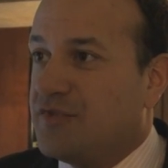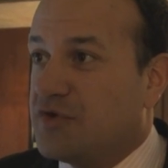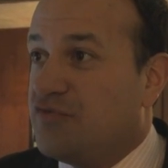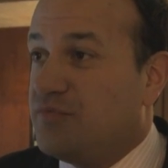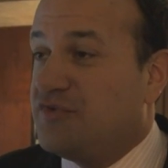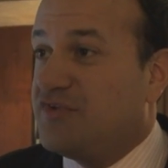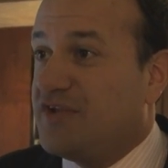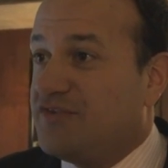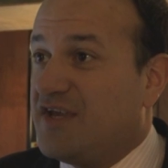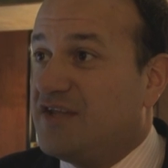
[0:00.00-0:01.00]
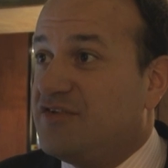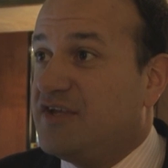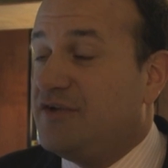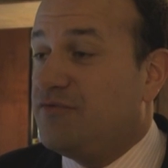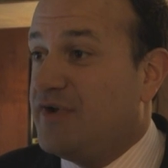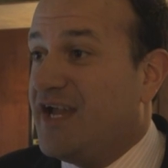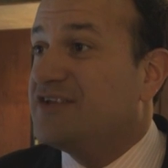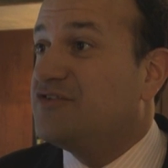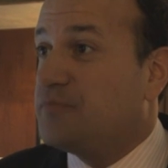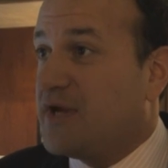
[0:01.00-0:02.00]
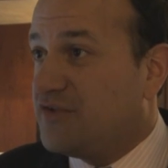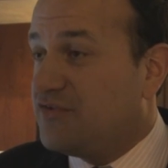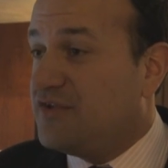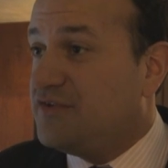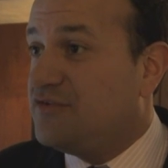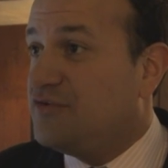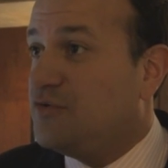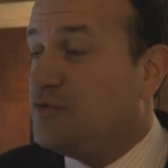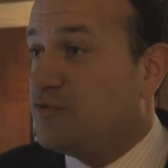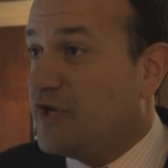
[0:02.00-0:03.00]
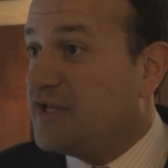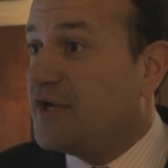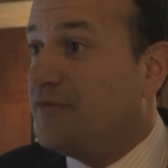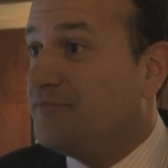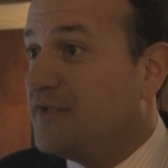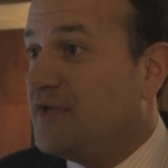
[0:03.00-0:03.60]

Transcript: the government has had a reactive policy to Ryanair.